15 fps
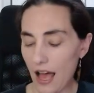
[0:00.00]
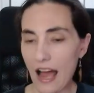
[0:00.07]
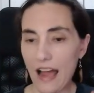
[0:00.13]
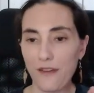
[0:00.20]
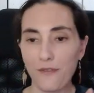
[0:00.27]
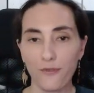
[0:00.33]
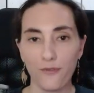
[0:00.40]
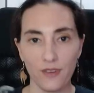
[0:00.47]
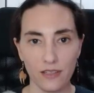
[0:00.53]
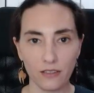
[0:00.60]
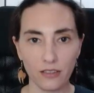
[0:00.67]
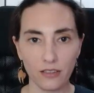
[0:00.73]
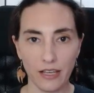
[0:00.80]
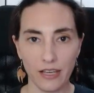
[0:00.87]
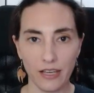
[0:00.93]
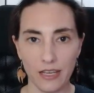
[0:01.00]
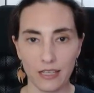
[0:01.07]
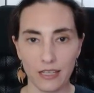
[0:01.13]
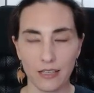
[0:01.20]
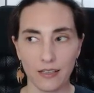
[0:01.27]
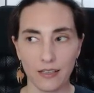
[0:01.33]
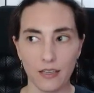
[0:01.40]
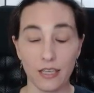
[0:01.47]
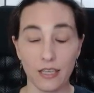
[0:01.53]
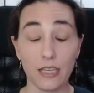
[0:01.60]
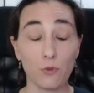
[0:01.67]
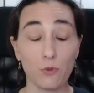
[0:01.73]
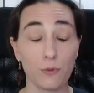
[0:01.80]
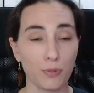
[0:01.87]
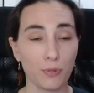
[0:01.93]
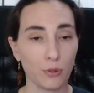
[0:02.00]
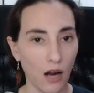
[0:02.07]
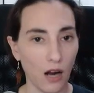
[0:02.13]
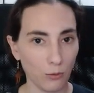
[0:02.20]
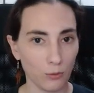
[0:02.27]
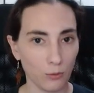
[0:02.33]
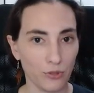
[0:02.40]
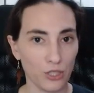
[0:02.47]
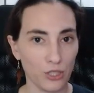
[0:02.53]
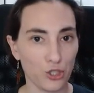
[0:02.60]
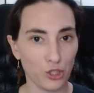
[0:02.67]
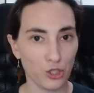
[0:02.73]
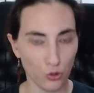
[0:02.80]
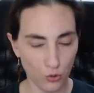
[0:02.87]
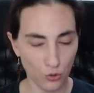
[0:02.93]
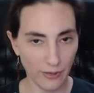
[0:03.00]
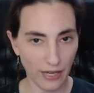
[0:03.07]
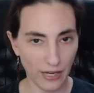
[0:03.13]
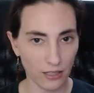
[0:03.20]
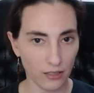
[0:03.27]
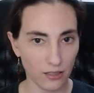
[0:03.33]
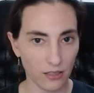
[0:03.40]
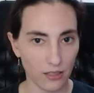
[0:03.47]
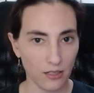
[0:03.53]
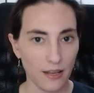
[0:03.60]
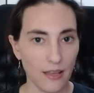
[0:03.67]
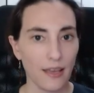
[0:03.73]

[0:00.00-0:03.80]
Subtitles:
I feel like he would probably do better